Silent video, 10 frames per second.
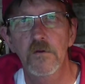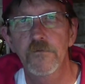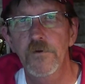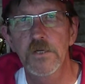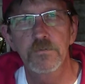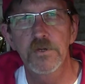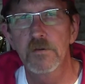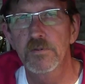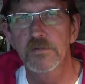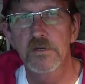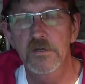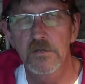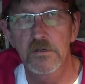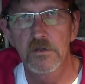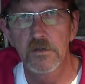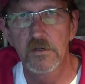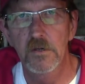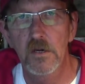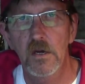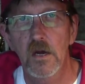Facebook in particular,
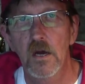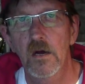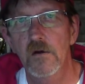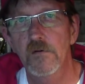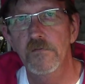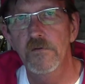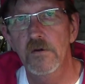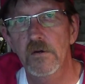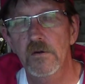of